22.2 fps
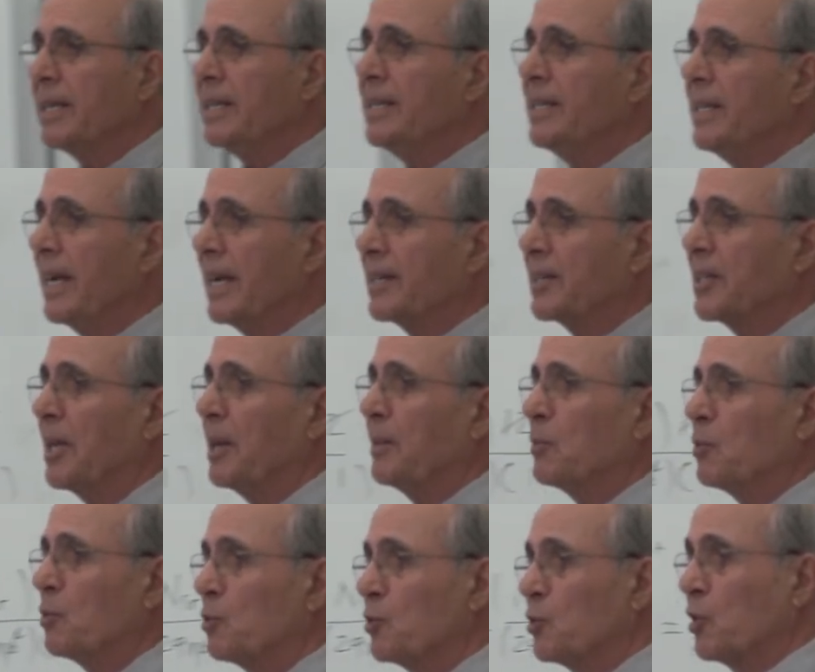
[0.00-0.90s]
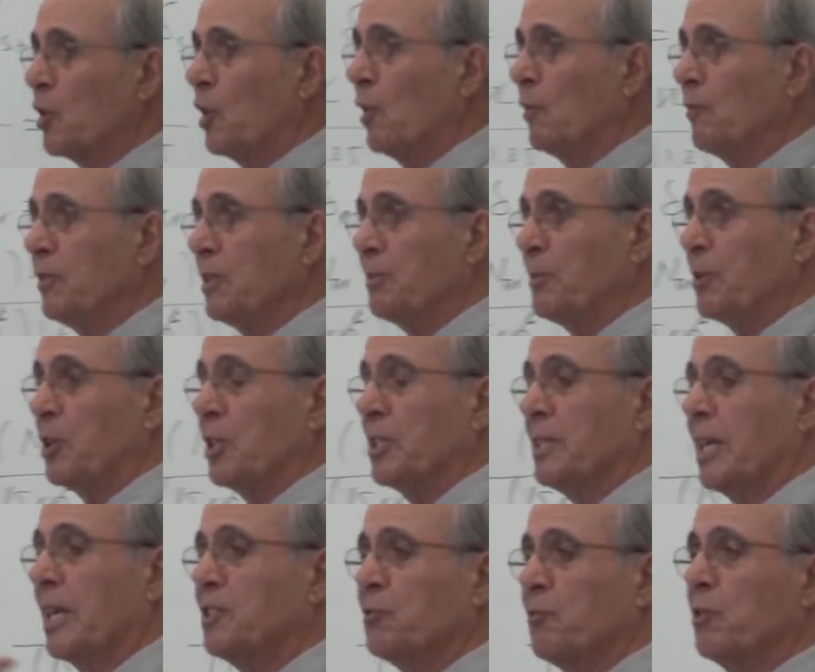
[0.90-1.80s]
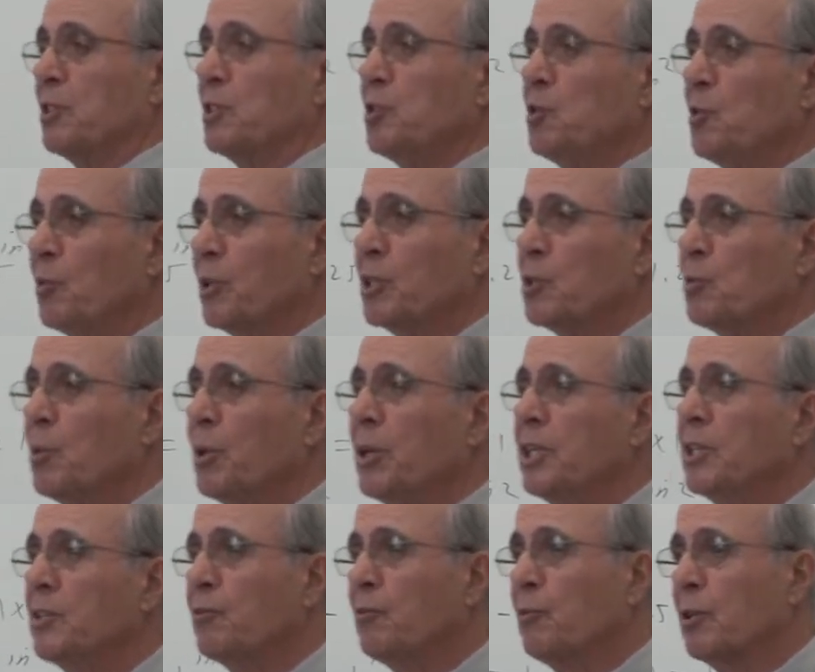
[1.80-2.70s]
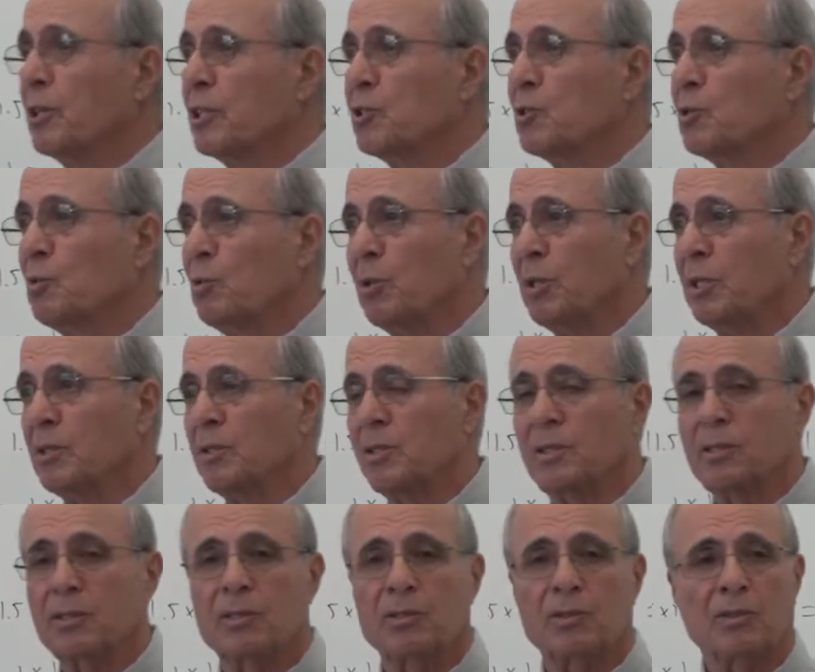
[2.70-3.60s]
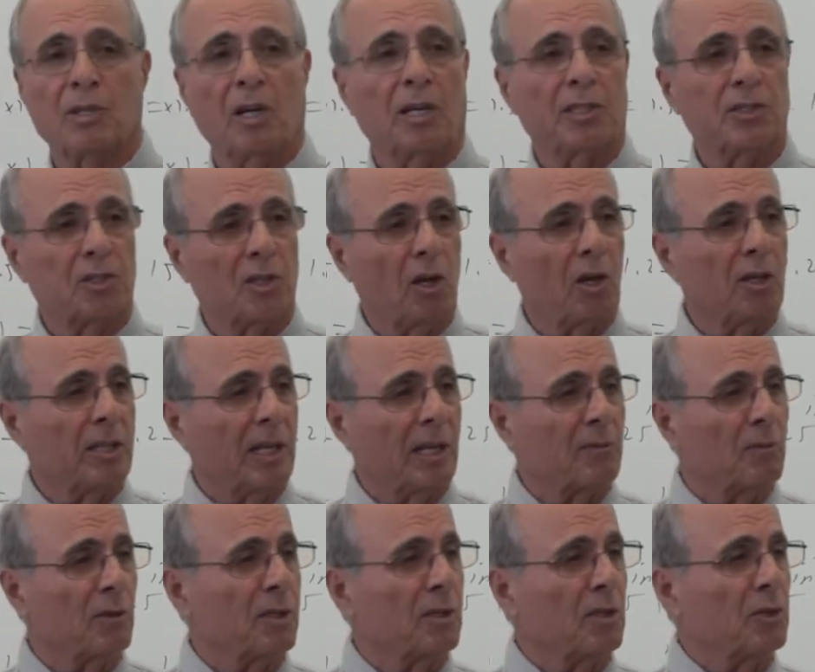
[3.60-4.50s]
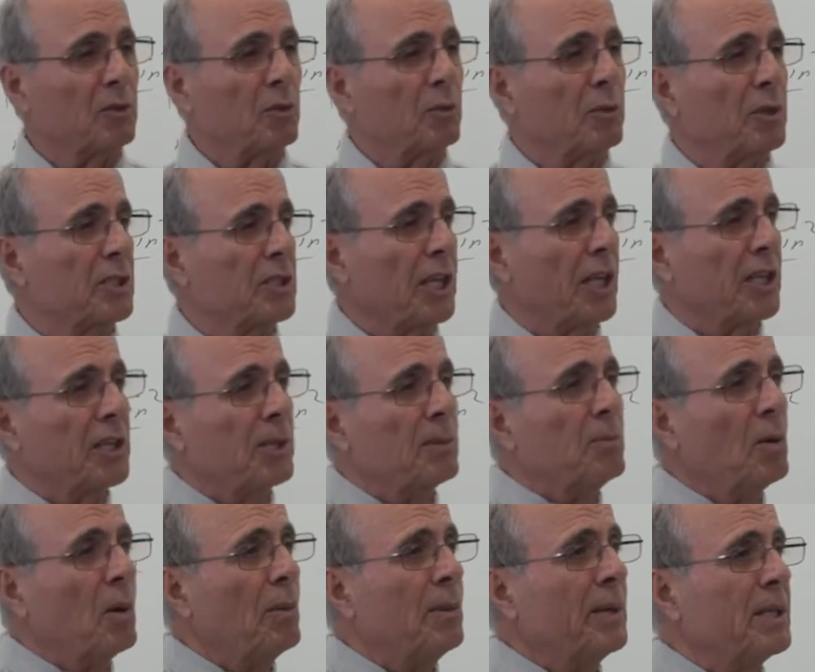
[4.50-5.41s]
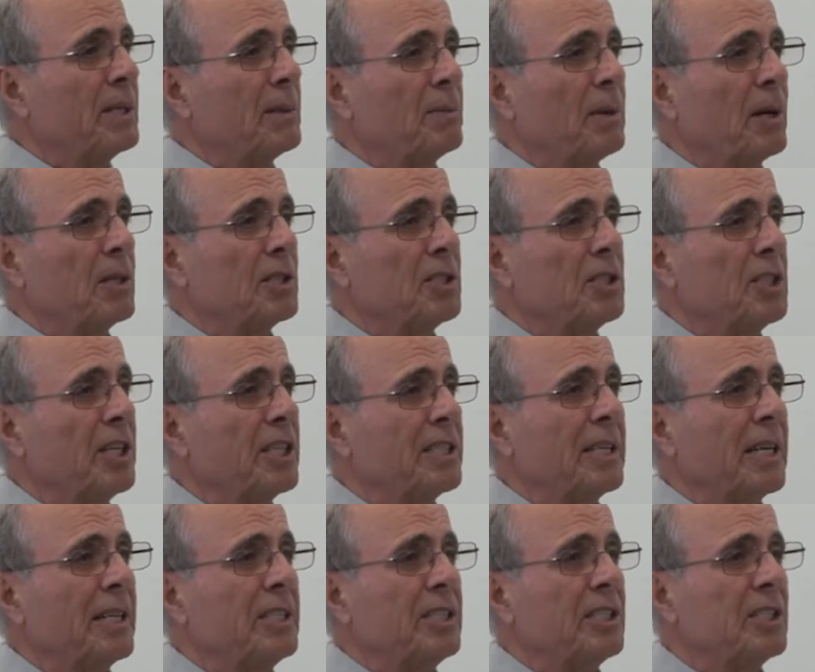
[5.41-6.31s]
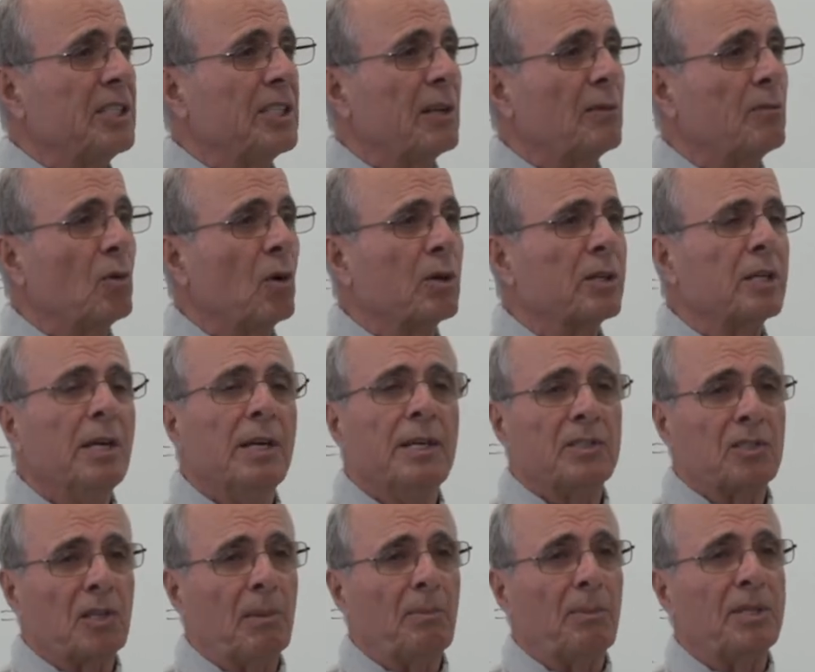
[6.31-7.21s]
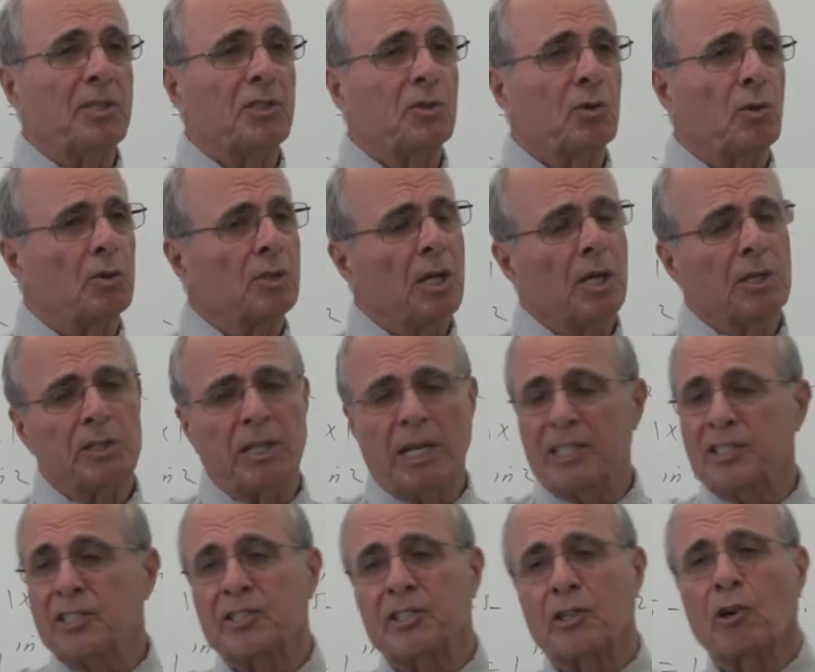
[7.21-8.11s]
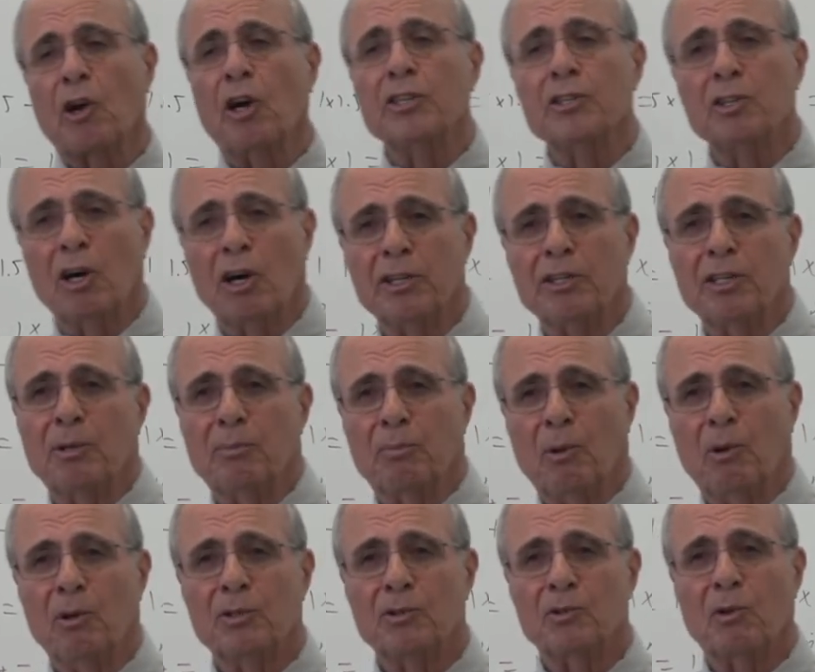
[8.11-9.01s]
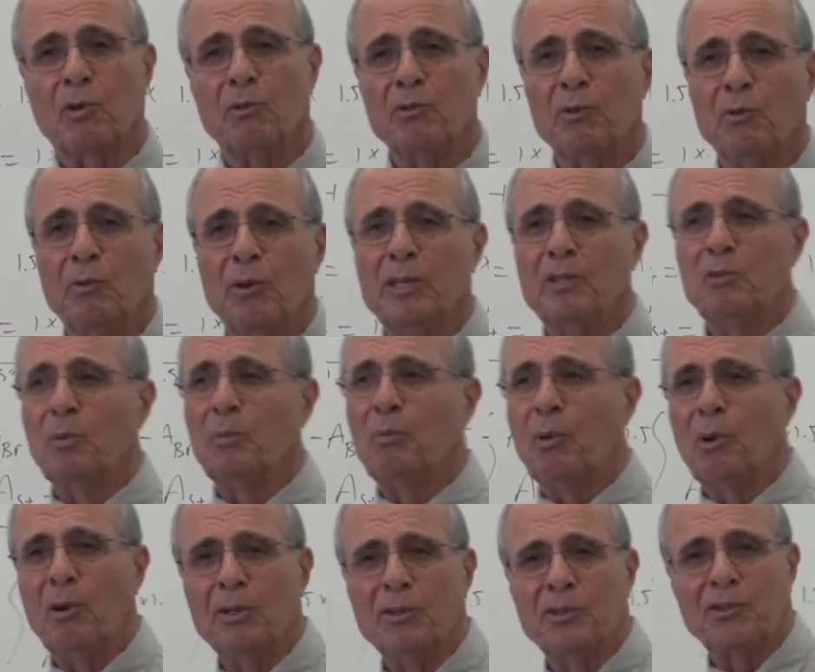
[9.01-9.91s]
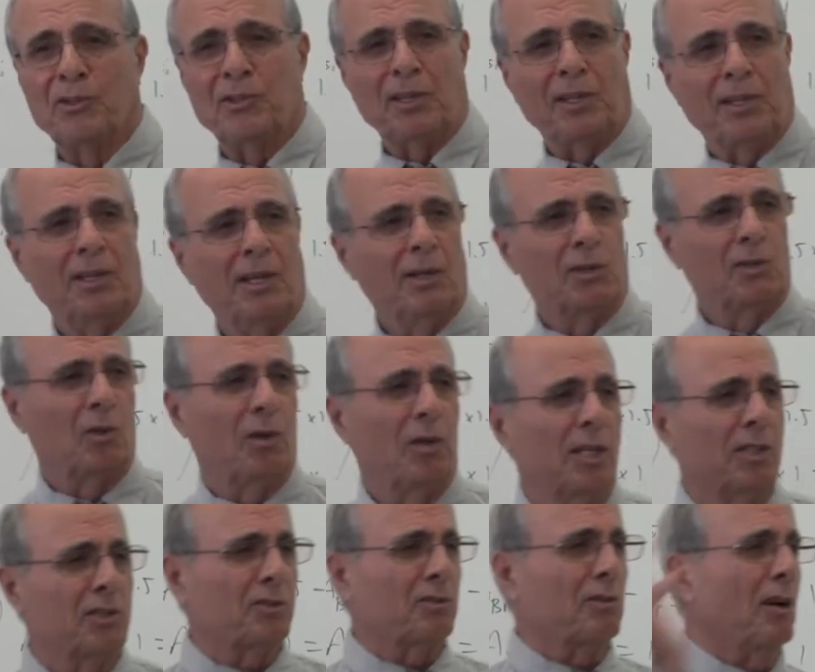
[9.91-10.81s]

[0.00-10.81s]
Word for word: any attempt to solve it, because that's what you were doing in first quizzes. You see, I saw that. You were taking a moment about here, then it didn't work. Somebody wrote, let's try the other point. So you went to point C. So let's